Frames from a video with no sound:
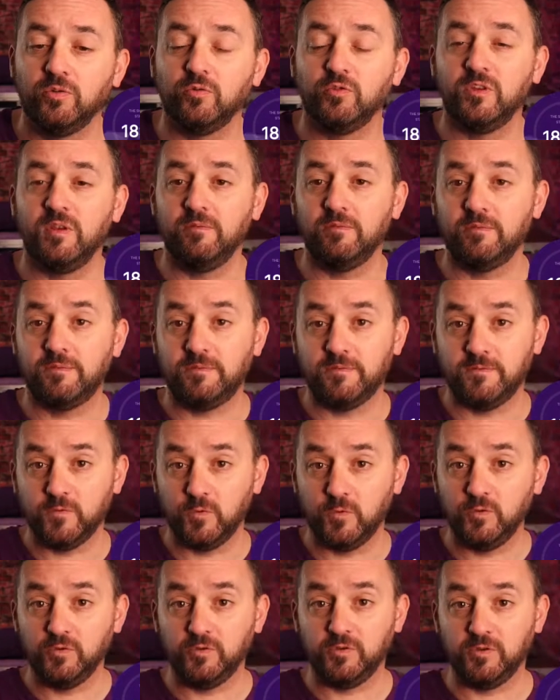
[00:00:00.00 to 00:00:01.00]
in
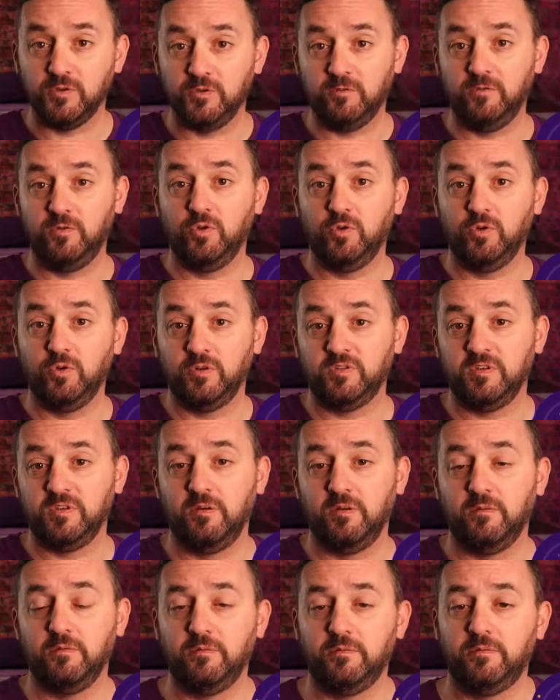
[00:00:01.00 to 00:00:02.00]
front of
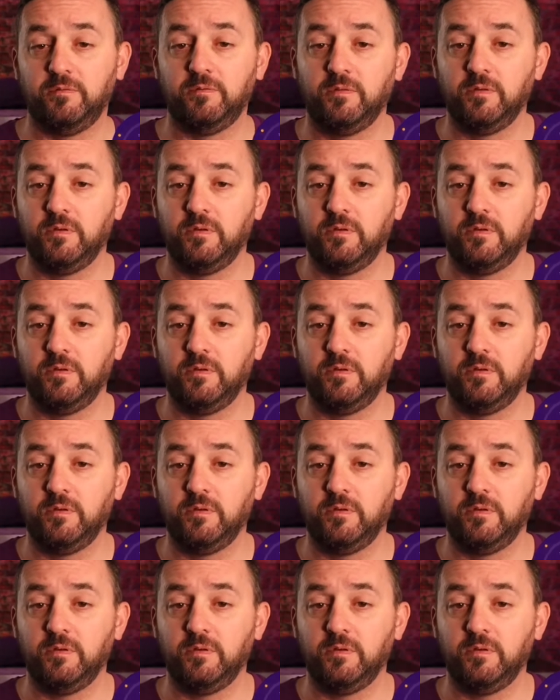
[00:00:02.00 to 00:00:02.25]
yourself.